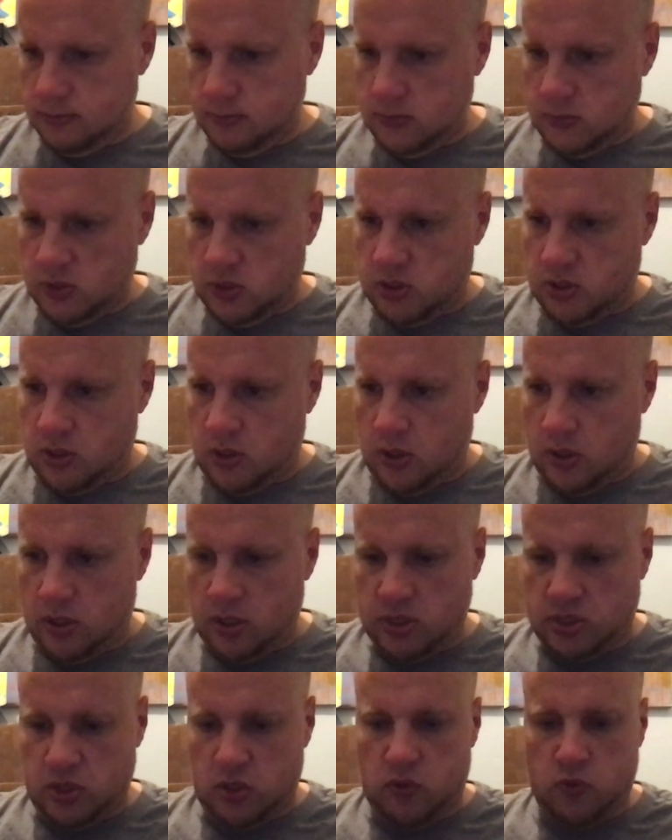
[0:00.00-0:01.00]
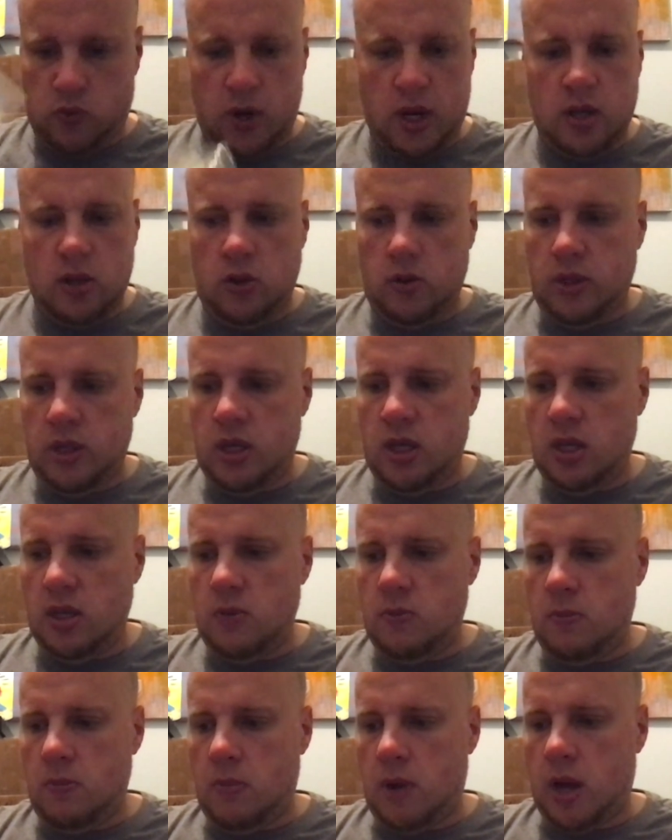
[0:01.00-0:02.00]
So it's a great little
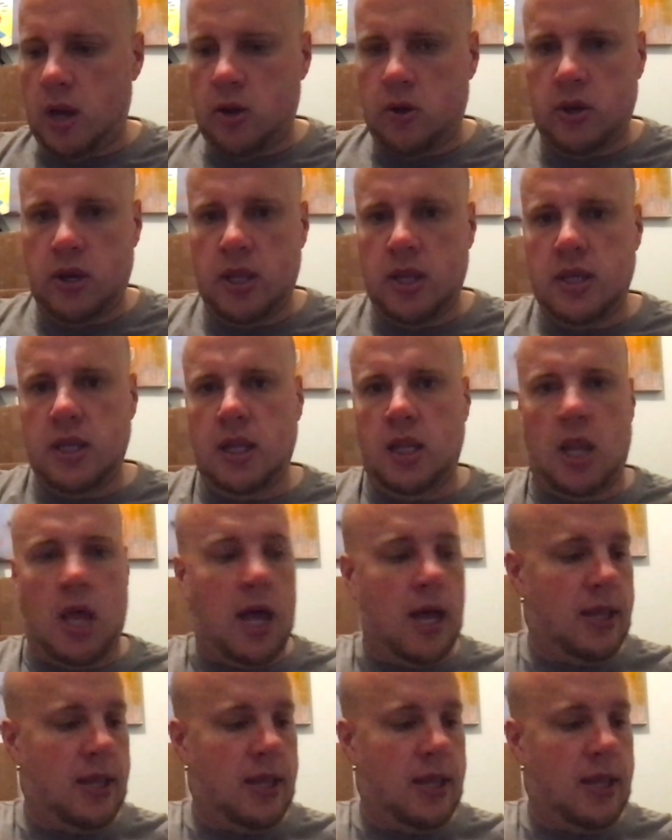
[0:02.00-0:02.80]
modern indie lot